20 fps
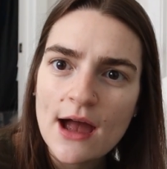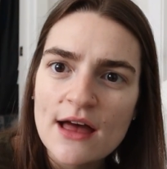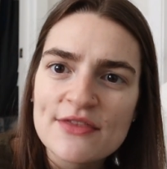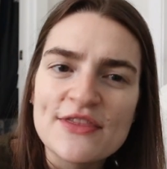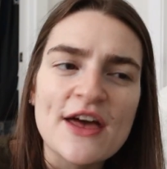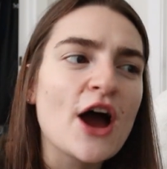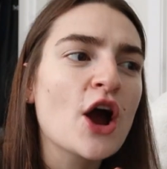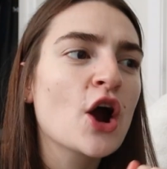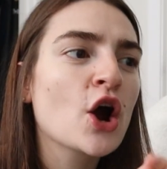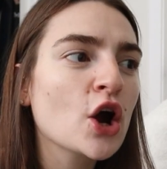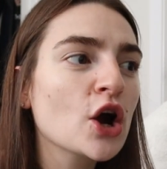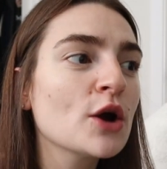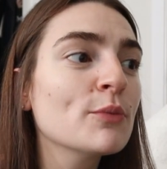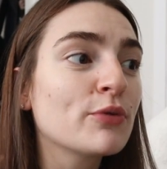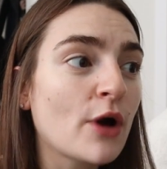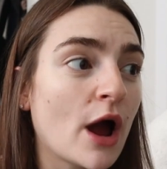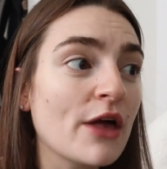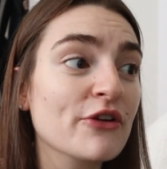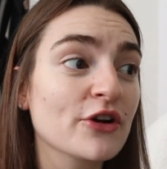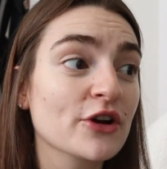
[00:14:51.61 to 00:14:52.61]
That her
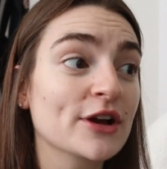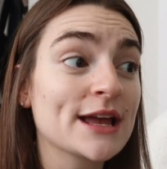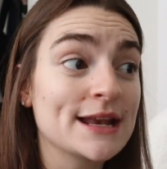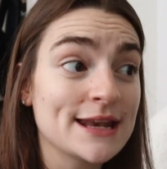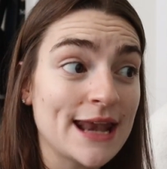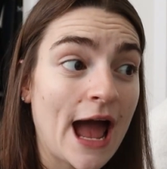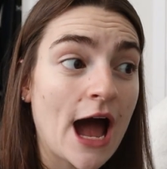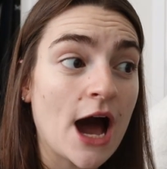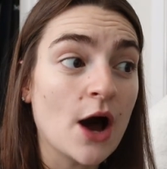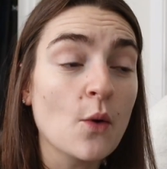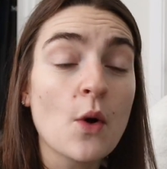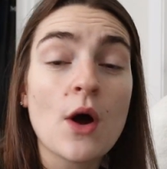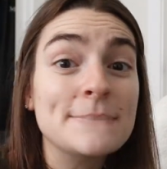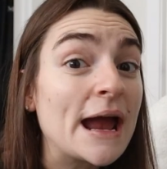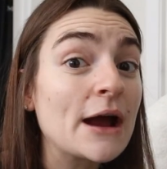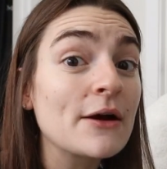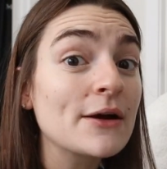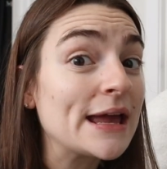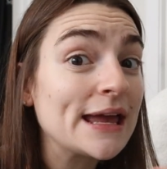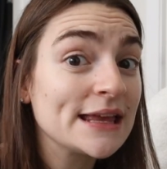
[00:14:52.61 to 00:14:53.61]
brother can now
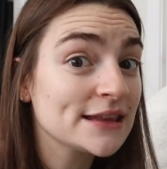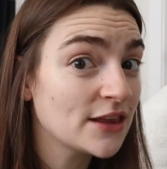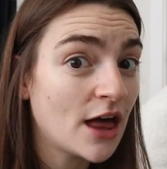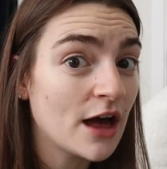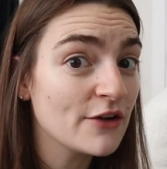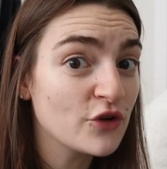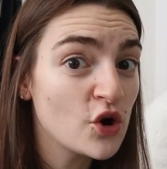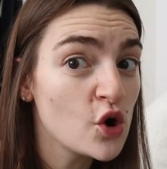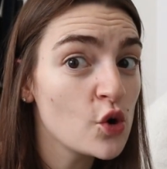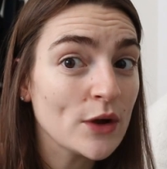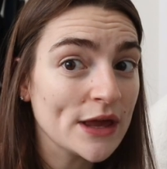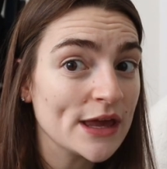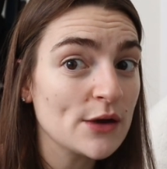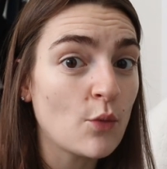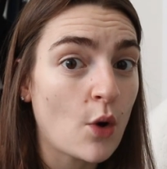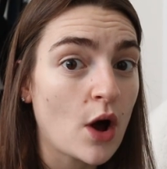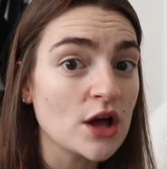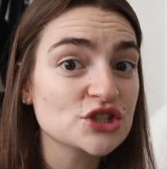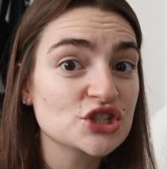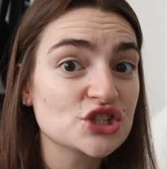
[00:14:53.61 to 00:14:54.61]
marry and love who he
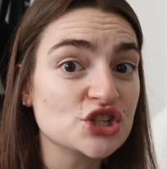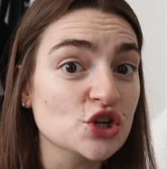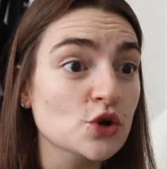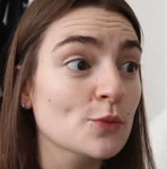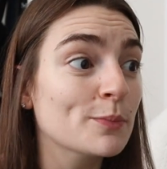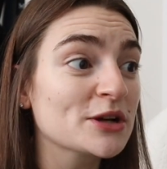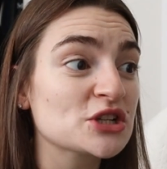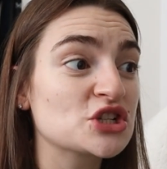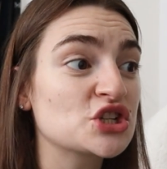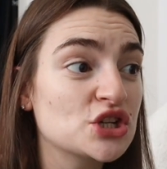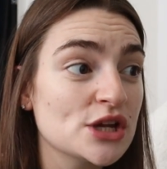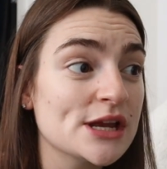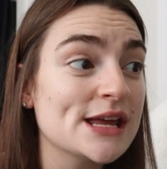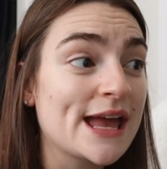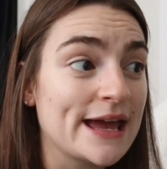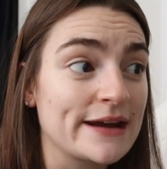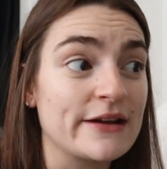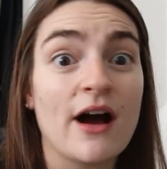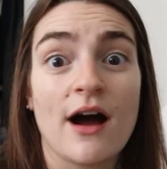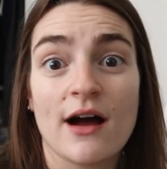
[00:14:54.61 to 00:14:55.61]
wants to, but she
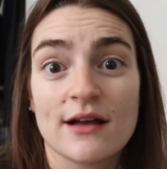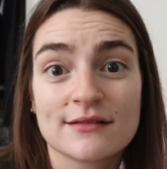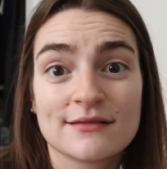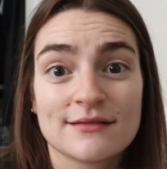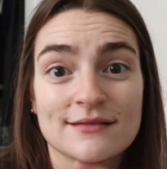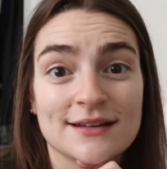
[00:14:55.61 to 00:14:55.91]
cannot.